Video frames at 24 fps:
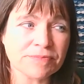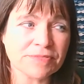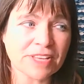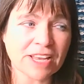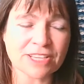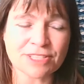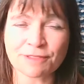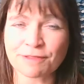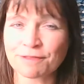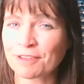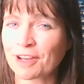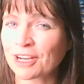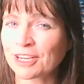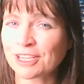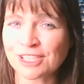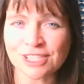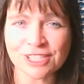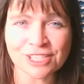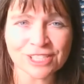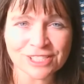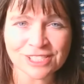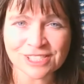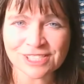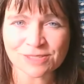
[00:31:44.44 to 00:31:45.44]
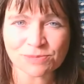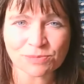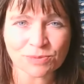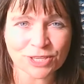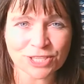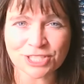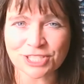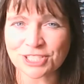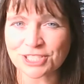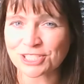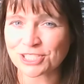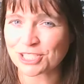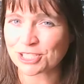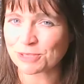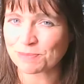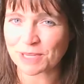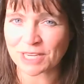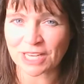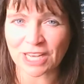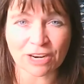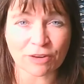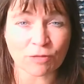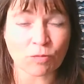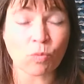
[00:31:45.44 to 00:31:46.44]
There's a fungus which has just
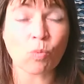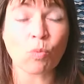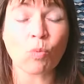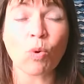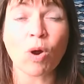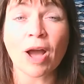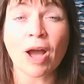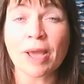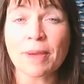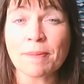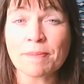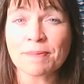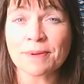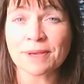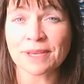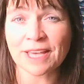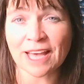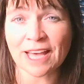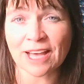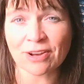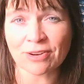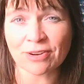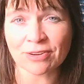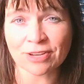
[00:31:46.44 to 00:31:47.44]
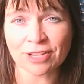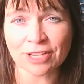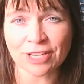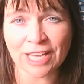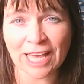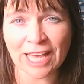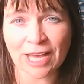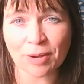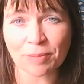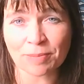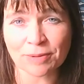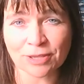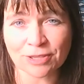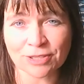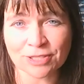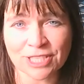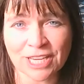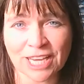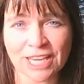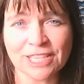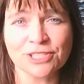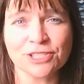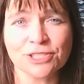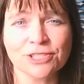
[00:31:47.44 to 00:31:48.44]
been kind of wiping out cacao
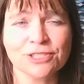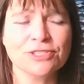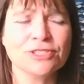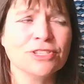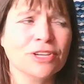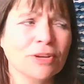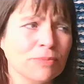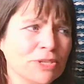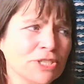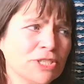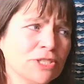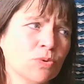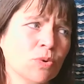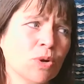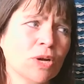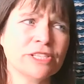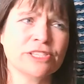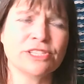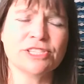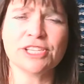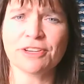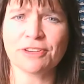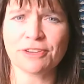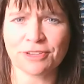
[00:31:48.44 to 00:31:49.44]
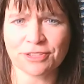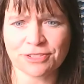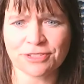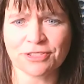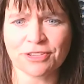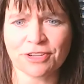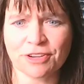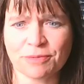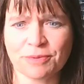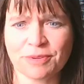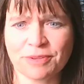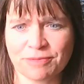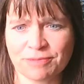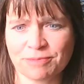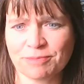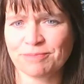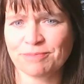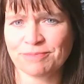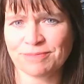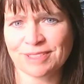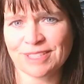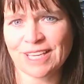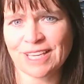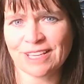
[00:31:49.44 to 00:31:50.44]
plantations, which is quite serious. If we
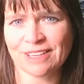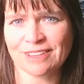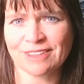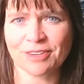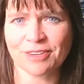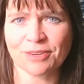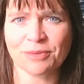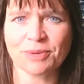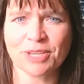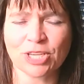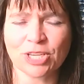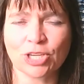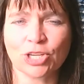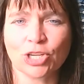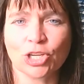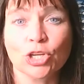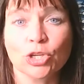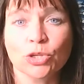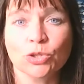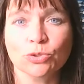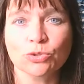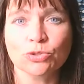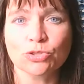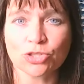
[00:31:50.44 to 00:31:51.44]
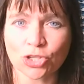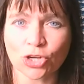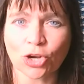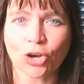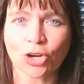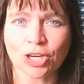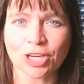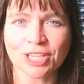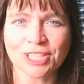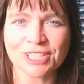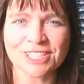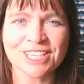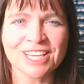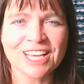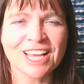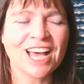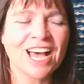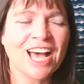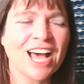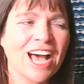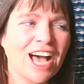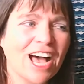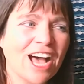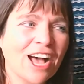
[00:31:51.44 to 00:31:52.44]
think that we could lose chocolate
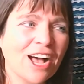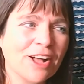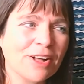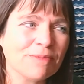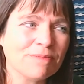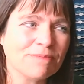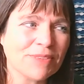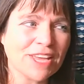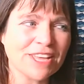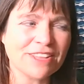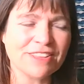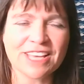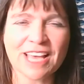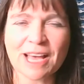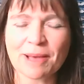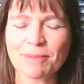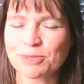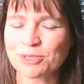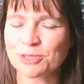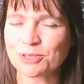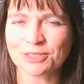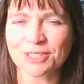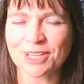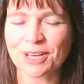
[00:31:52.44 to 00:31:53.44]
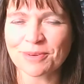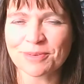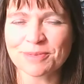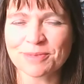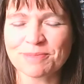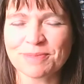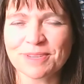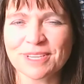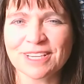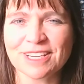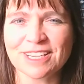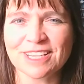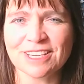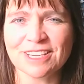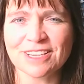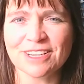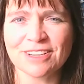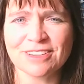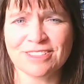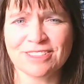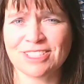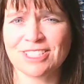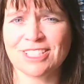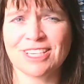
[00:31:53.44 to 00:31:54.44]
in the Amazon, that would be,
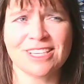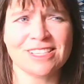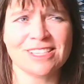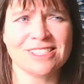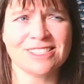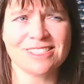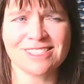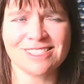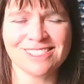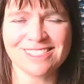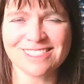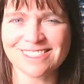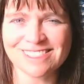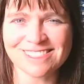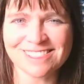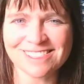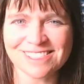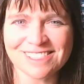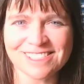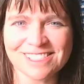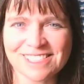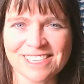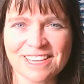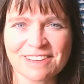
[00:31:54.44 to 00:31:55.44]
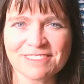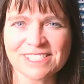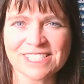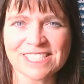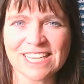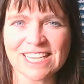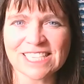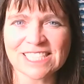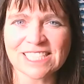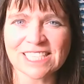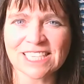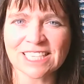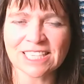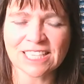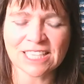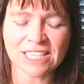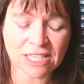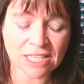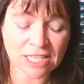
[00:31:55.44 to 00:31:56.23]
just devastating.